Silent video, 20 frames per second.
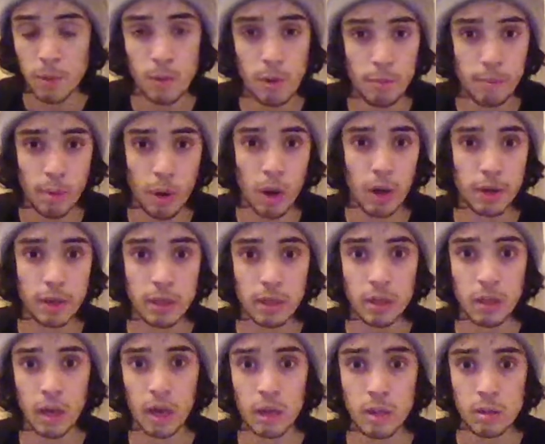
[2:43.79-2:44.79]
your
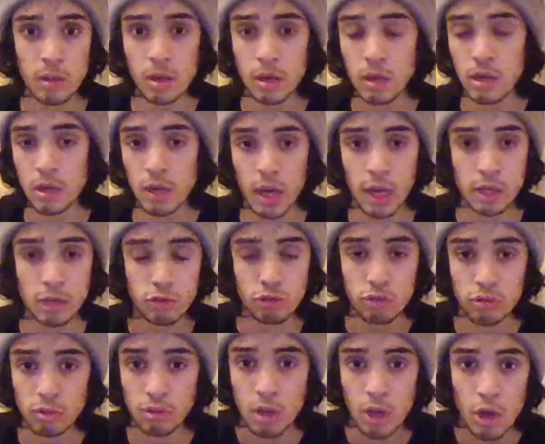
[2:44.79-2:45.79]
body as a
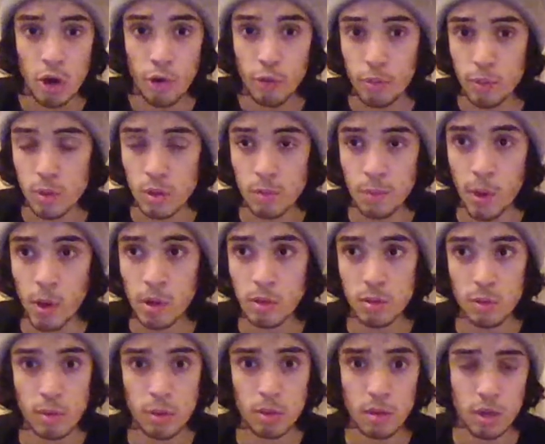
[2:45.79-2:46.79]
natural
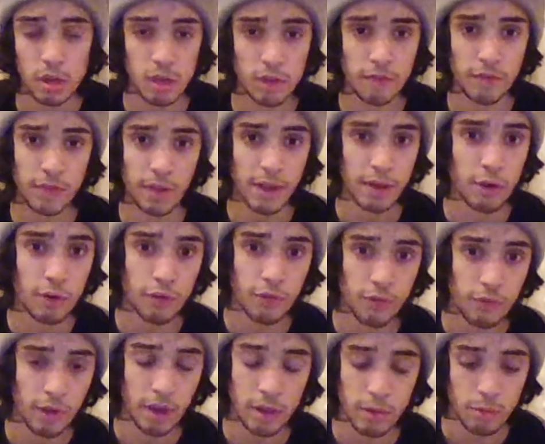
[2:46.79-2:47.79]
response, these flight or
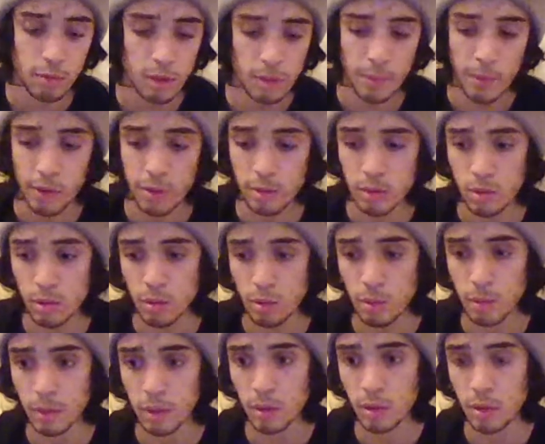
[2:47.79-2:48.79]
fight
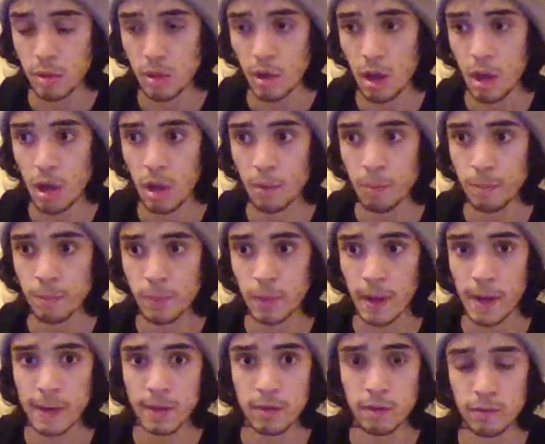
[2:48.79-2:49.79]
responses, these
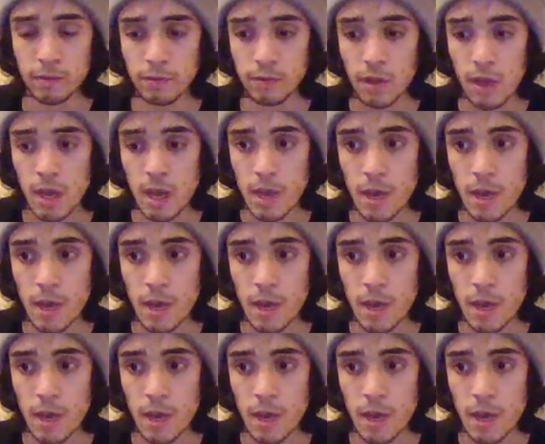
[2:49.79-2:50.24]
kind of